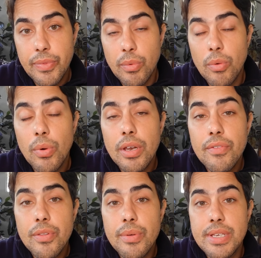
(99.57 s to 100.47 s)
Well, one of
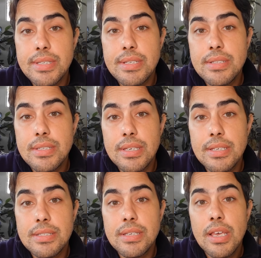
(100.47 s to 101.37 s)
the reasons
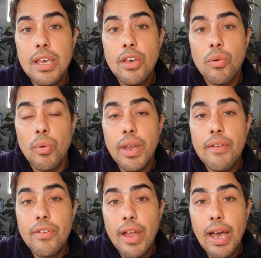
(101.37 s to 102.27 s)
is
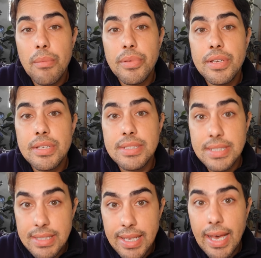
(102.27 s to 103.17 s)
whatever happened
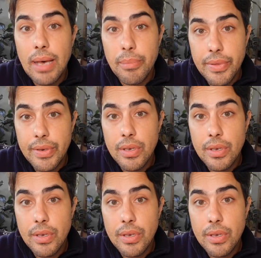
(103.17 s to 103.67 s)
did happen.